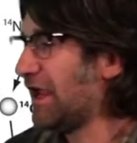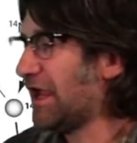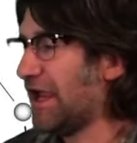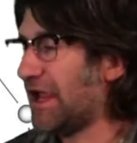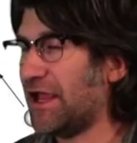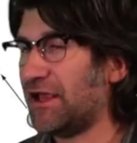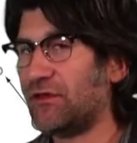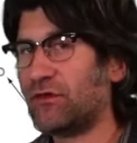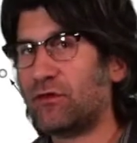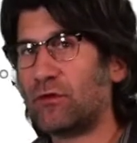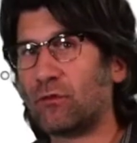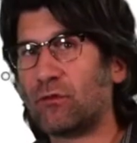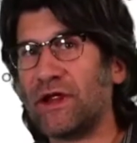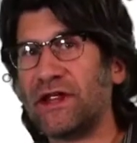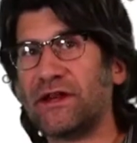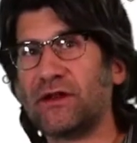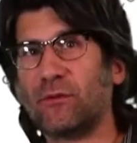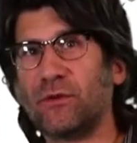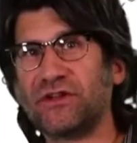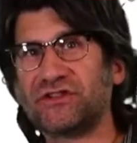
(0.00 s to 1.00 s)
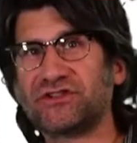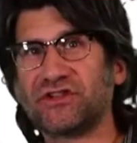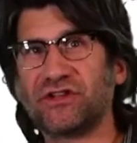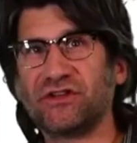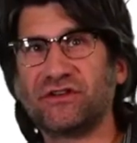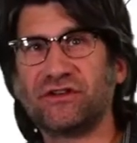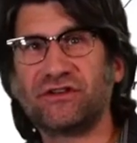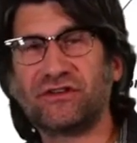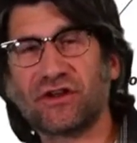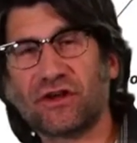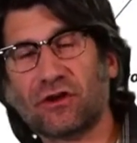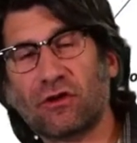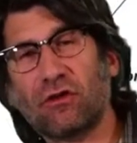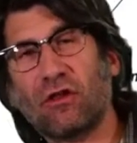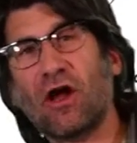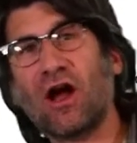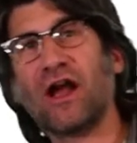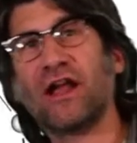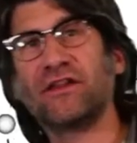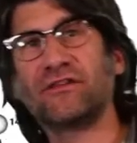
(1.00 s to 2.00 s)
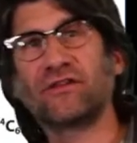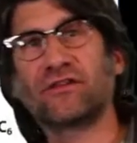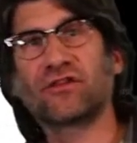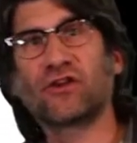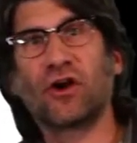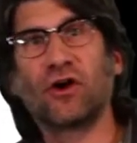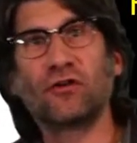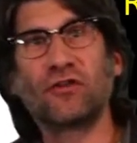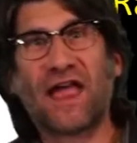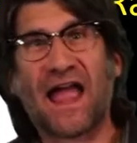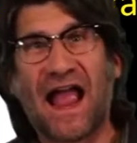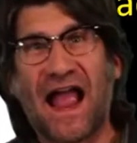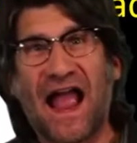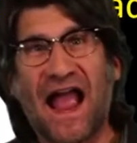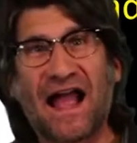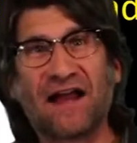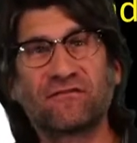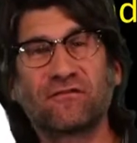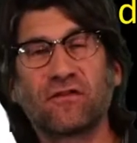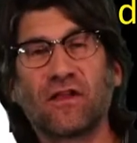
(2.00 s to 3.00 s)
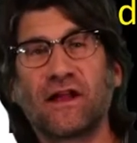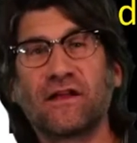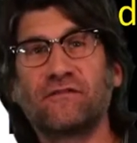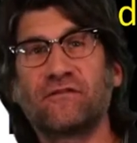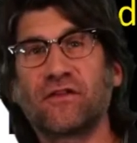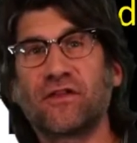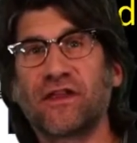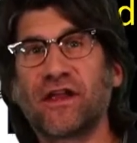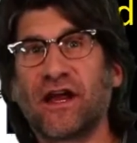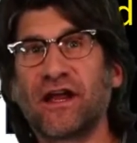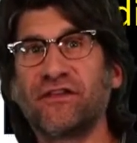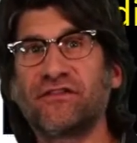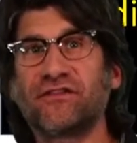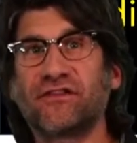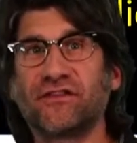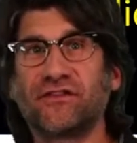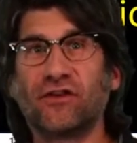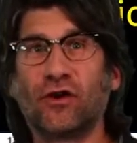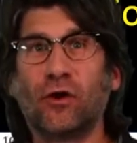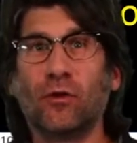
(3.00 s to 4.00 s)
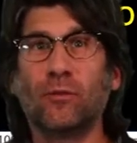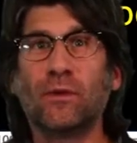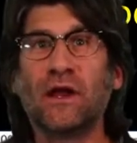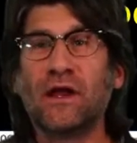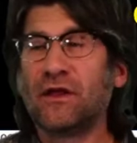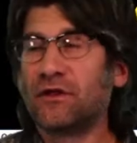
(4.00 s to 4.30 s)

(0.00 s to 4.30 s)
And the rate at which it declines is called the half-life of the isotope.